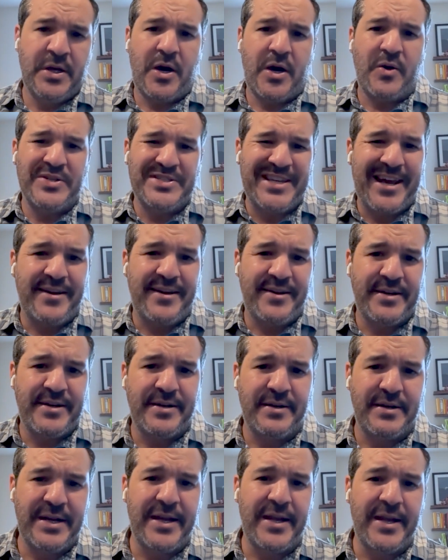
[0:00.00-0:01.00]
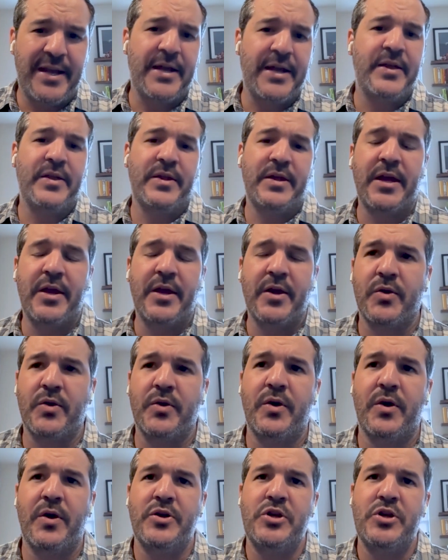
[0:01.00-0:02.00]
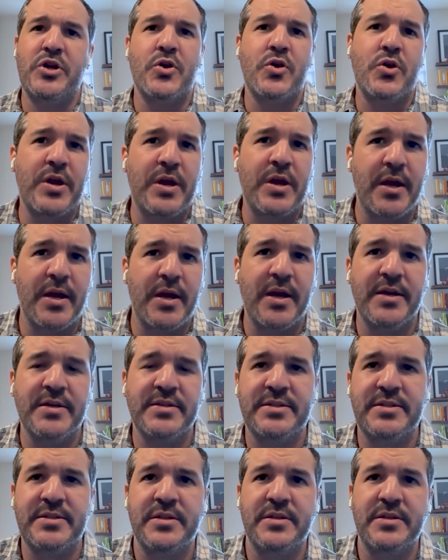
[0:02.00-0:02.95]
Always had an inkling or a yearning, I guess,